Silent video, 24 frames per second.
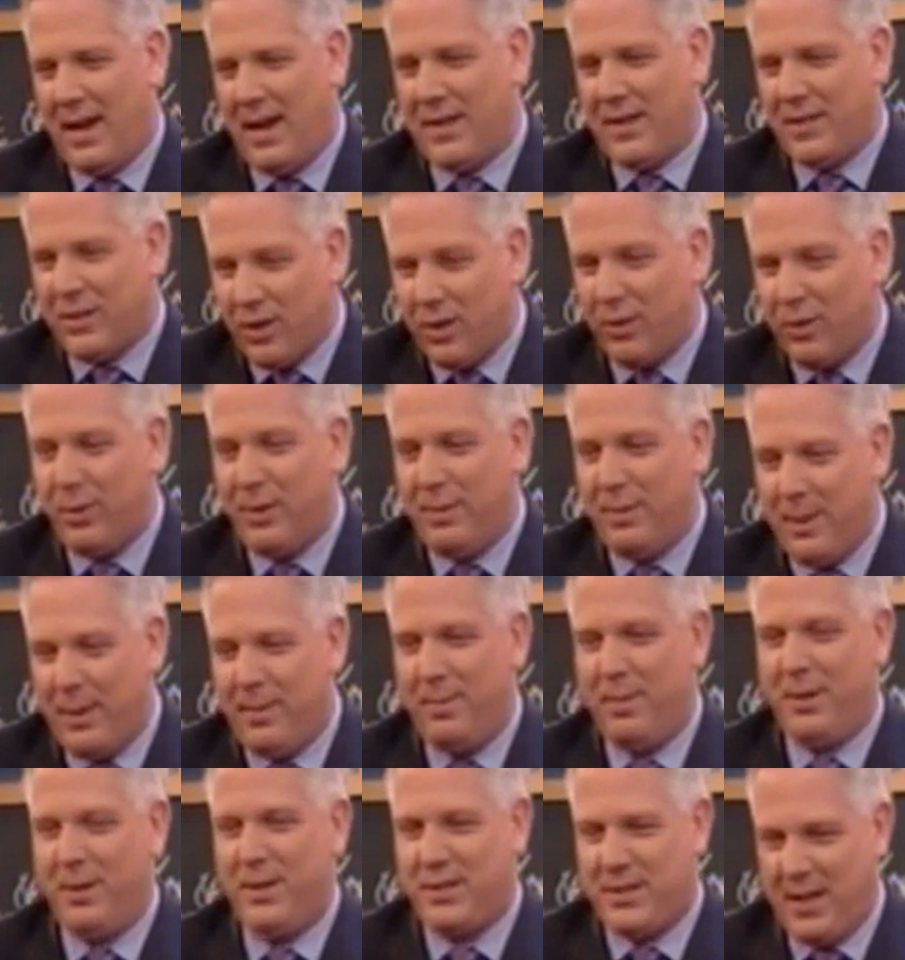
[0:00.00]
I don't
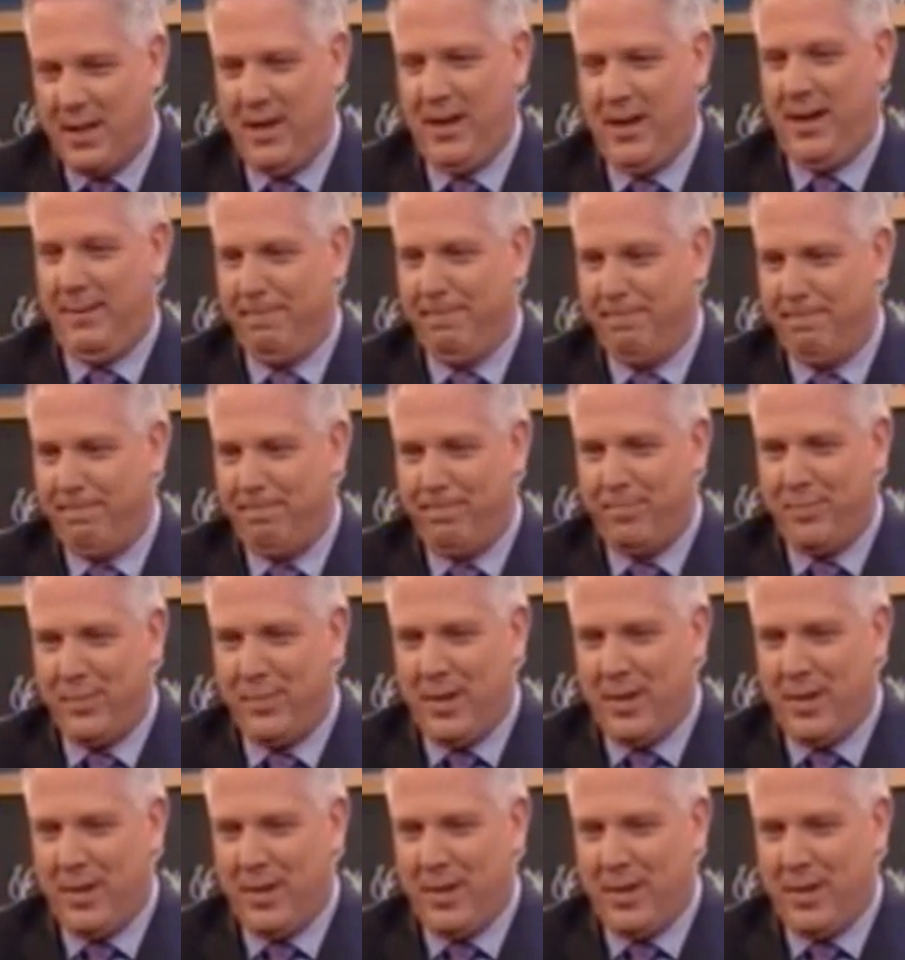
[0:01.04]
remember a time